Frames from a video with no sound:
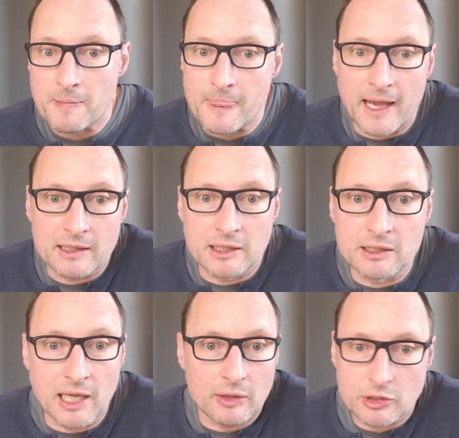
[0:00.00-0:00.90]
And then
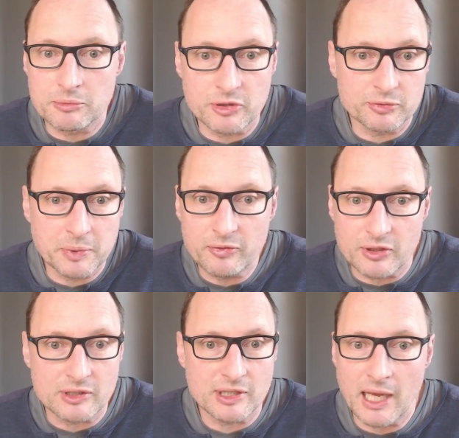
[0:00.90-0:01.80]
the outcomes of
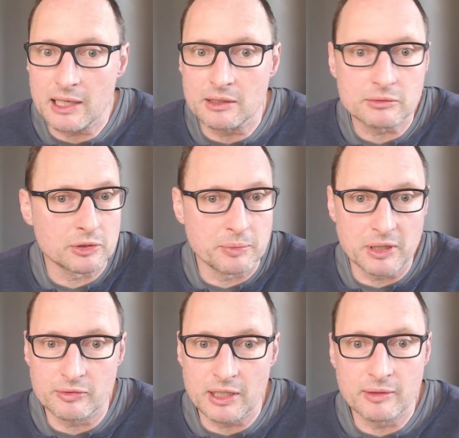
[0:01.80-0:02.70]
profits, again, could be
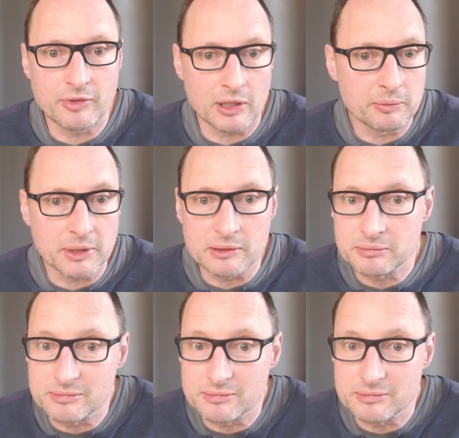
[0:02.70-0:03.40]
a random variable,